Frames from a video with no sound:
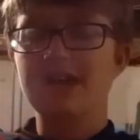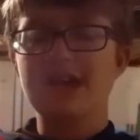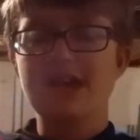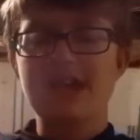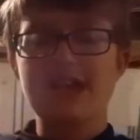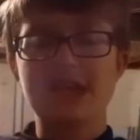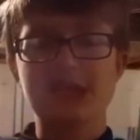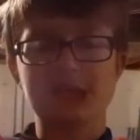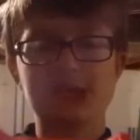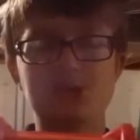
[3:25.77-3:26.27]

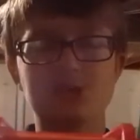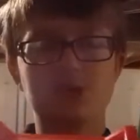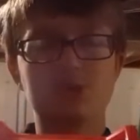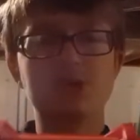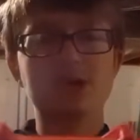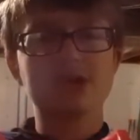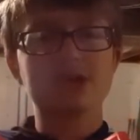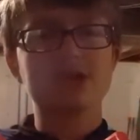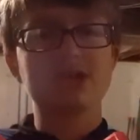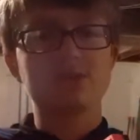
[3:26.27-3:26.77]
It is
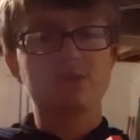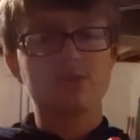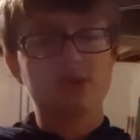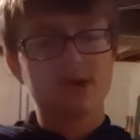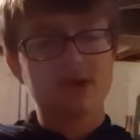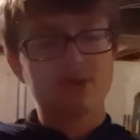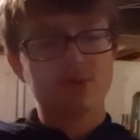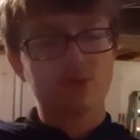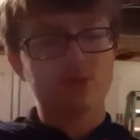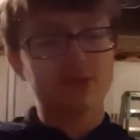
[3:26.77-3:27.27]
really,
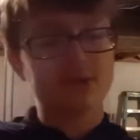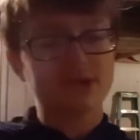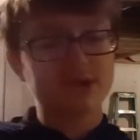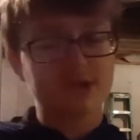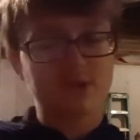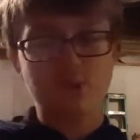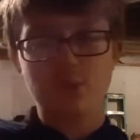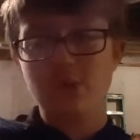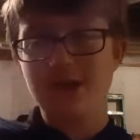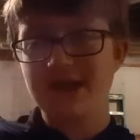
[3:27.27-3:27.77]

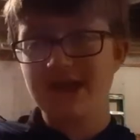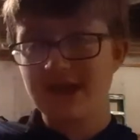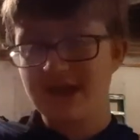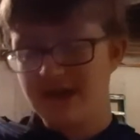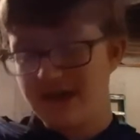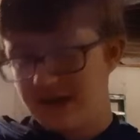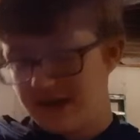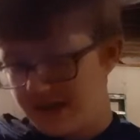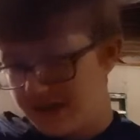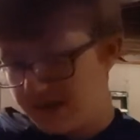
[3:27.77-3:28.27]
really
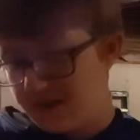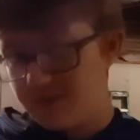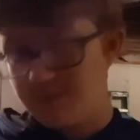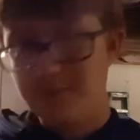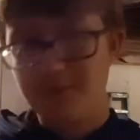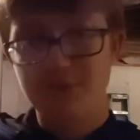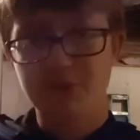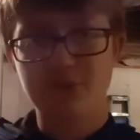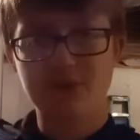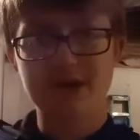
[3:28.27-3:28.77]
wicked.
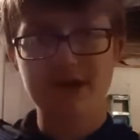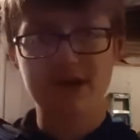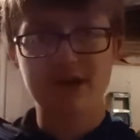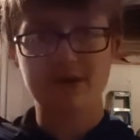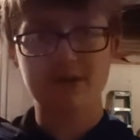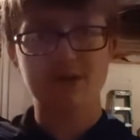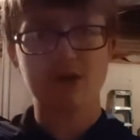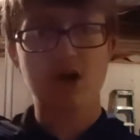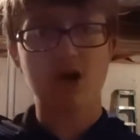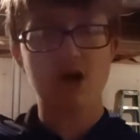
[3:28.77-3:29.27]
Pretty
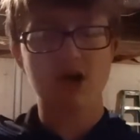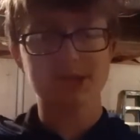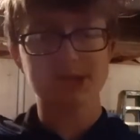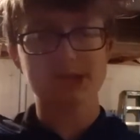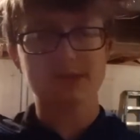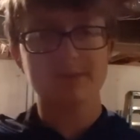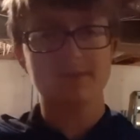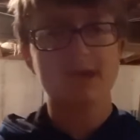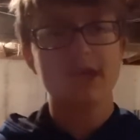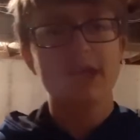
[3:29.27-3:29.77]

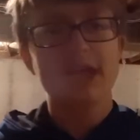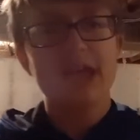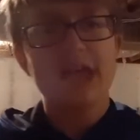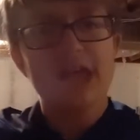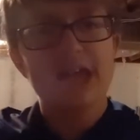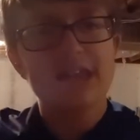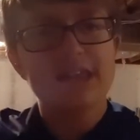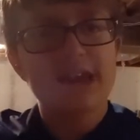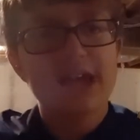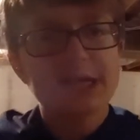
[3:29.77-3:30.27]
awesome.
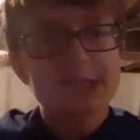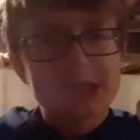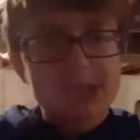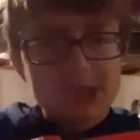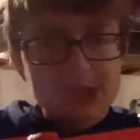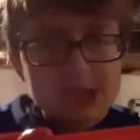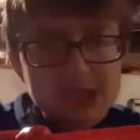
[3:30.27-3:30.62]
And as you can